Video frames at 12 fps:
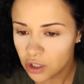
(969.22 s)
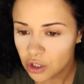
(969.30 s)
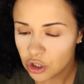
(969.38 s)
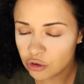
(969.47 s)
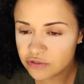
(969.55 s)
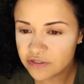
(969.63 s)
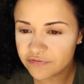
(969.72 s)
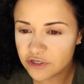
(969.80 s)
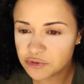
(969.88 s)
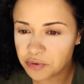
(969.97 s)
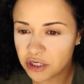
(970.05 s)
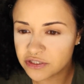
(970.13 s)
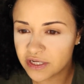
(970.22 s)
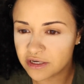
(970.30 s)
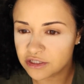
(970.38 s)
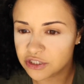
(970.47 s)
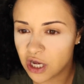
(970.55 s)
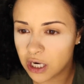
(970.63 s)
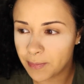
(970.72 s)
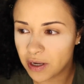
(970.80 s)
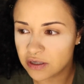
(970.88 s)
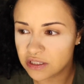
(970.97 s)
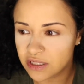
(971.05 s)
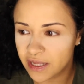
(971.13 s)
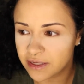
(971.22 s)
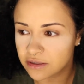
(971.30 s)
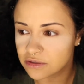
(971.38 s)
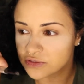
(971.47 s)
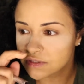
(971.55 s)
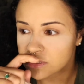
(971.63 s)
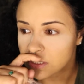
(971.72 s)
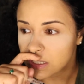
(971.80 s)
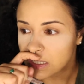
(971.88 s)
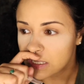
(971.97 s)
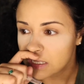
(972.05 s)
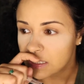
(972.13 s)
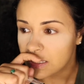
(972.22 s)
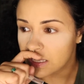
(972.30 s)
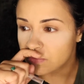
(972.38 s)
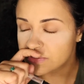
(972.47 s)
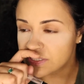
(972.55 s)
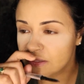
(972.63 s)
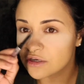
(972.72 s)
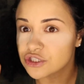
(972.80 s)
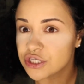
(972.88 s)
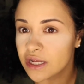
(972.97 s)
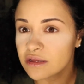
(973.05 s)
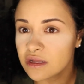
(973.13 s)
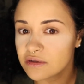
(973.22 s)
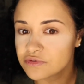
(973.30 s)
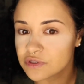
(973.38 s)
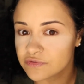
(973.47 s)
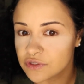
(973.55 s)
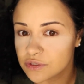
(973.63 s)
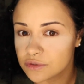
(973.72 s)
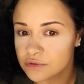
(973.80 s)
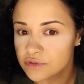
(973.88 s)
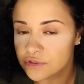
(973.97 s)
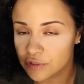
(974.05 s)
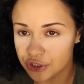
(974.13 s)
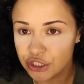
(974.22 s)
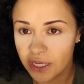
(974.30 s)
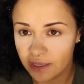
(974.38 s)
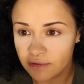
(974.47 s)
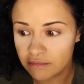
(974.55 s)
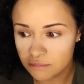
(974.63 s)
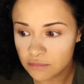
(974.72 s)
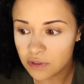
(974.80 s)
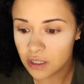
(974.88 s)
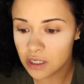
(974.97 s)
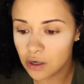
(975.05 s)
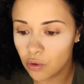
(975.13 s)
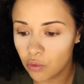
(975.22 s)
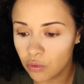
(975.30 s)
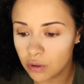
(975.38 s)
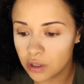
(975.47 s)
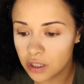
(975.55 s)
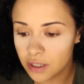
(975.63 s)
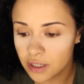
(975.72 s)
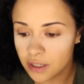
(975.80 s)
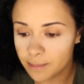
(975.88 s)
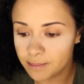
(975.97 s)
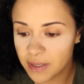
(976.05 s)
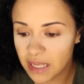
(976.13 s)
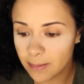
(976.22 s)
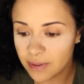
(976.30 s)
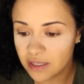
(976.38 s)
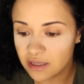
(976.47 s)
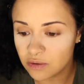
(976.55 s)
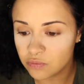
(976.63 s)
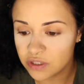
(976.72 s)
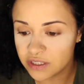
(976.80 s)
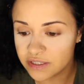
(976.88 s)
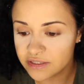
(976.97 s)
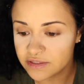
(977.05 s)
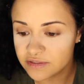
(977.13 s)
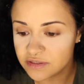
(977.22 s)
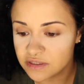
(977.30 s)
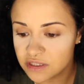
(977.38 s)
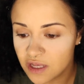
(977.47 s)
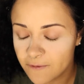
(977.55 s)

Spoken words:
who was the first person I heard talk about Kaleidos? It was either Jen Loves Reviews, or Jen, or maybe it was,